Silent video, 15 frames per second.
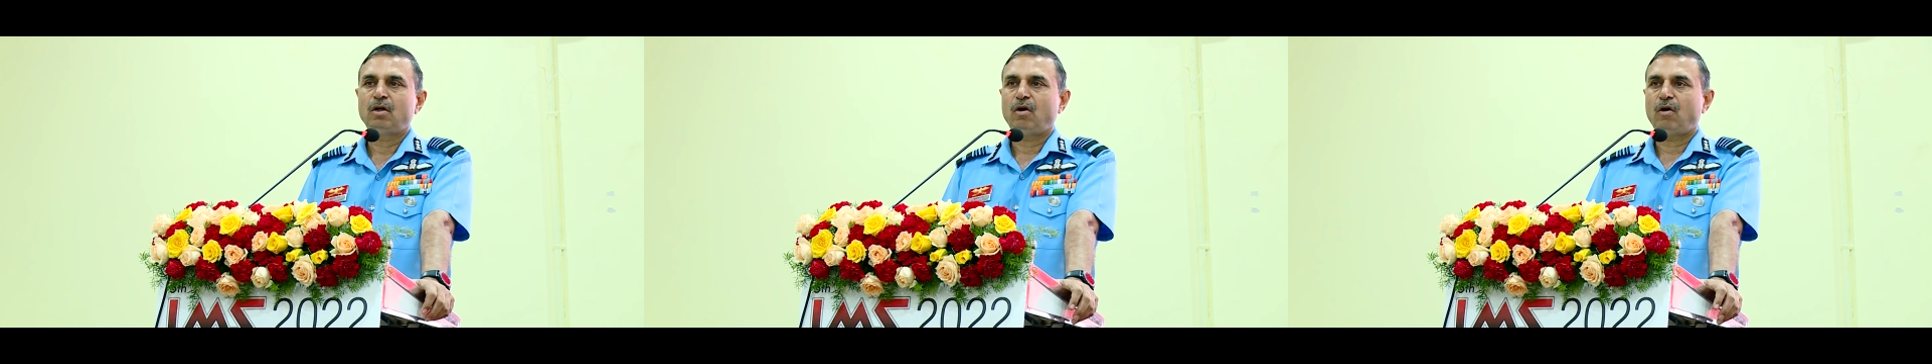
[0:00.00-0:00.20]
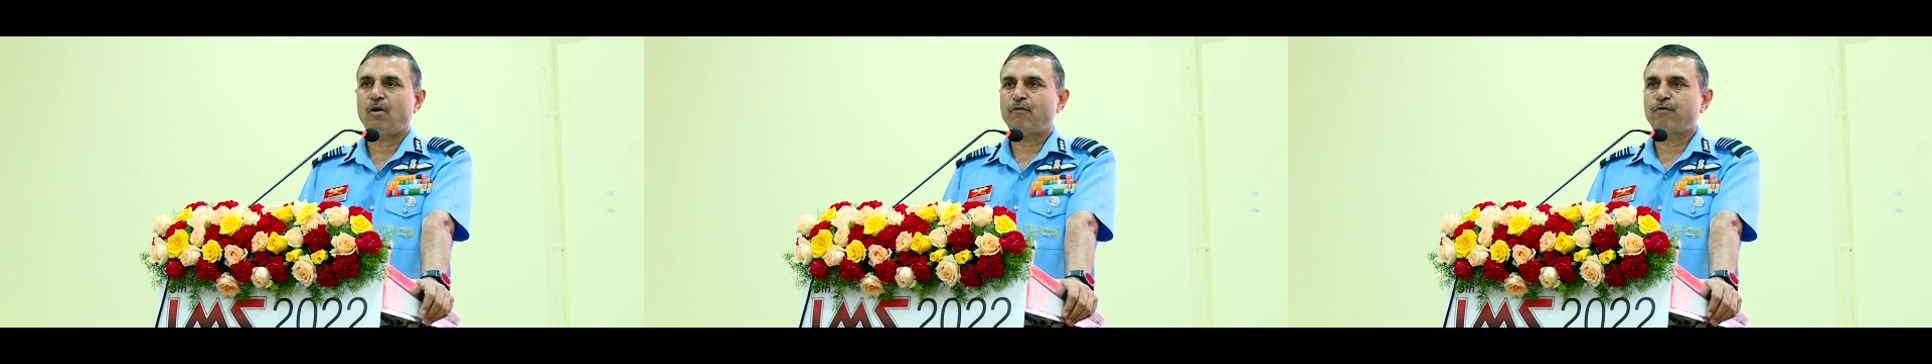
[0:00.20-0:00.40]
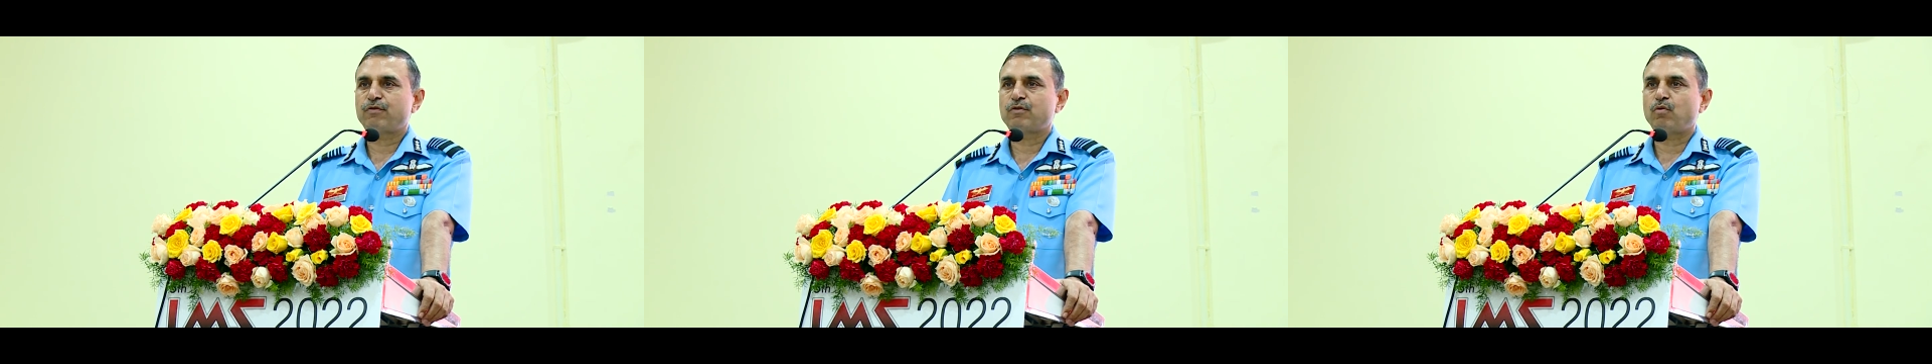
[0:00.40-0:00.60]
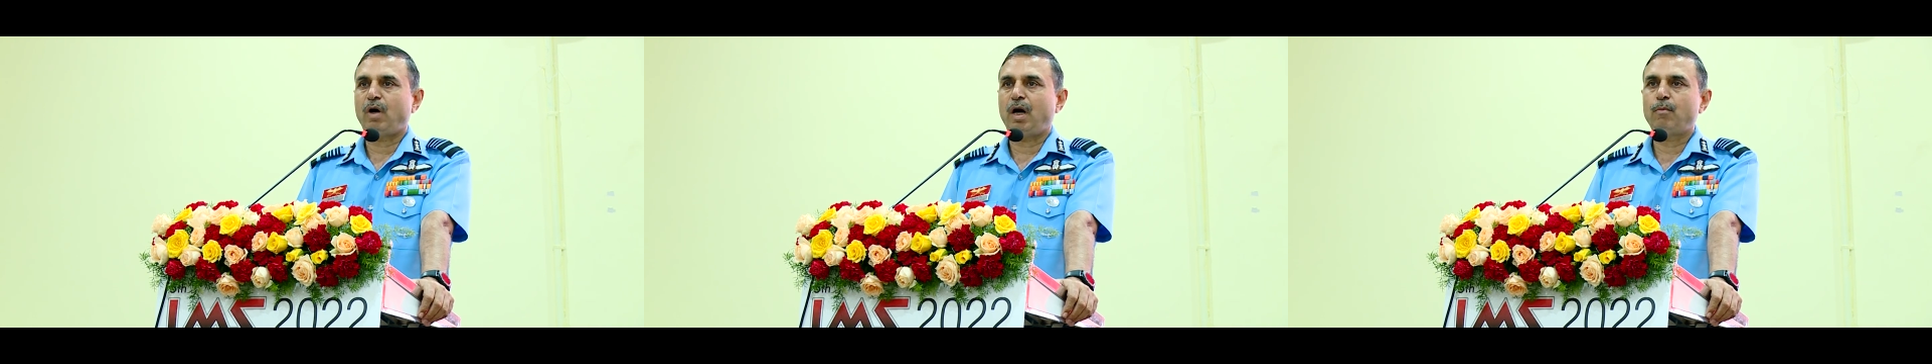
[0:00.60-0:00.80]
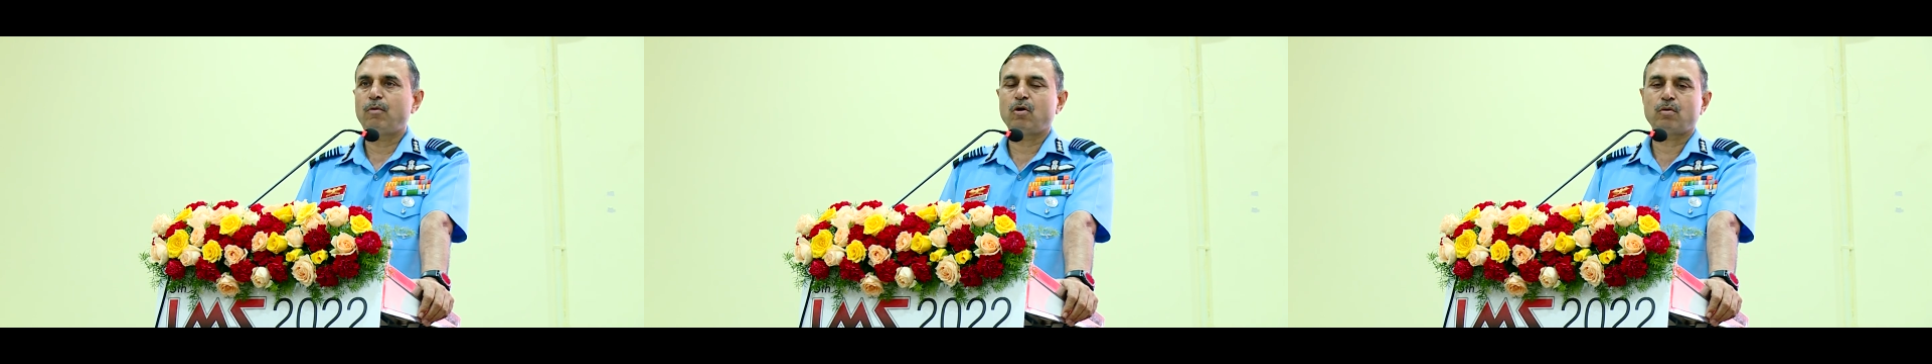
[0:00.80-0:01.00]
of
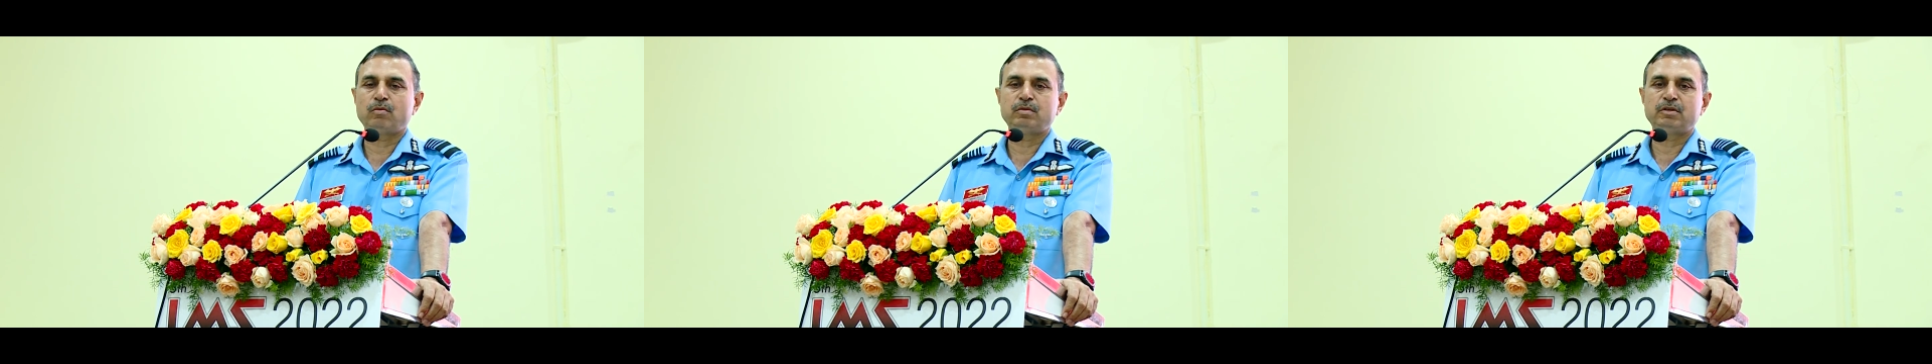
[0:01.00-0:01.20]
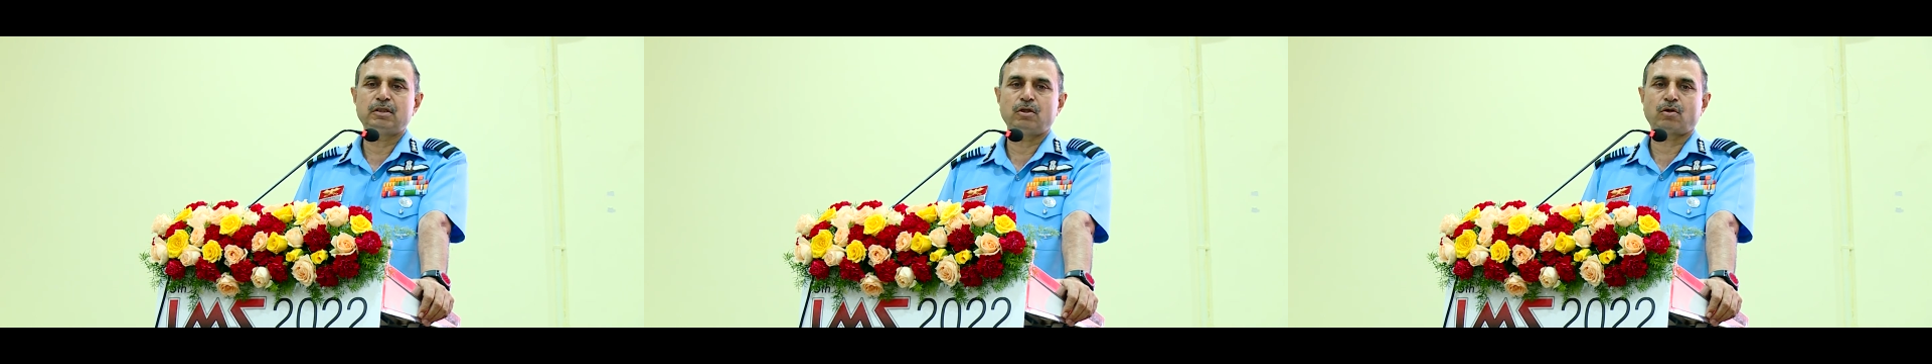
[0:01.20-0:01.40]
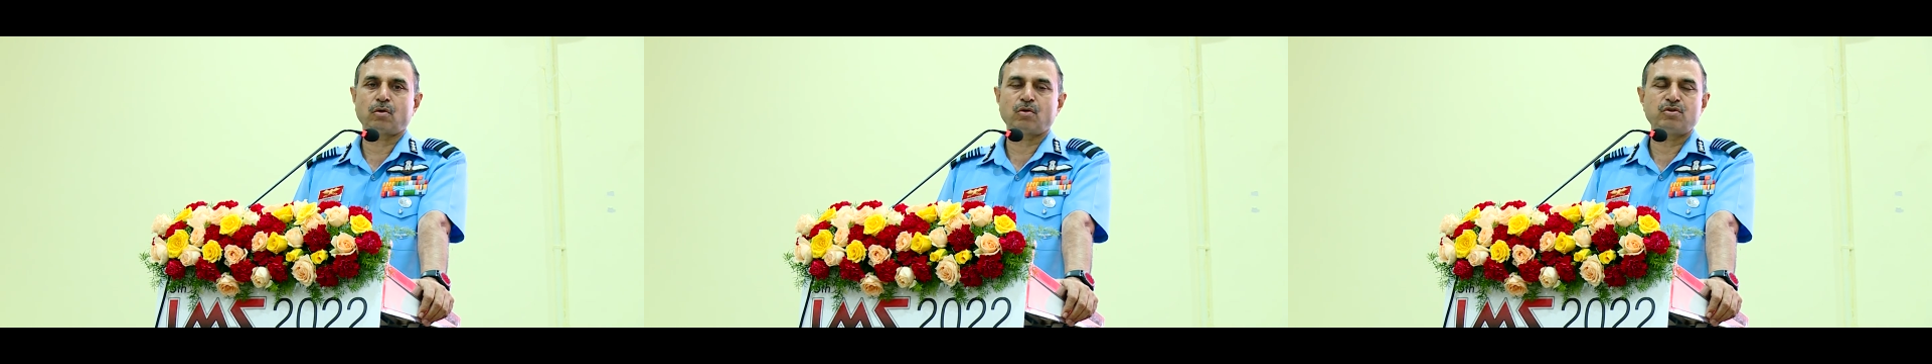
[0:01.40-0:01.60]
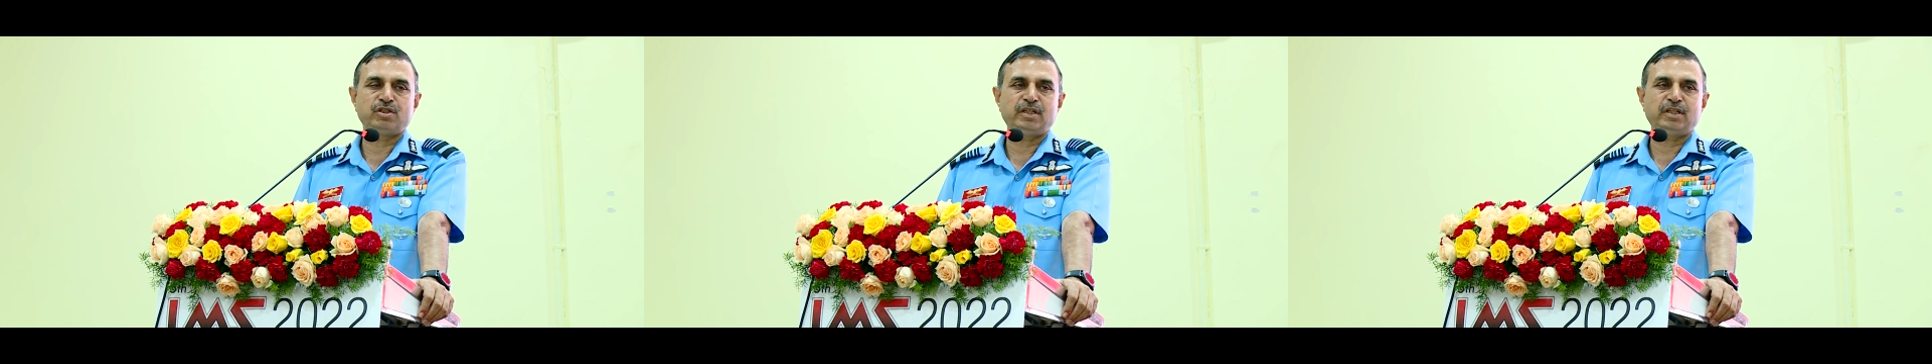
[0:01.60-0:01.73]
Swarm Drone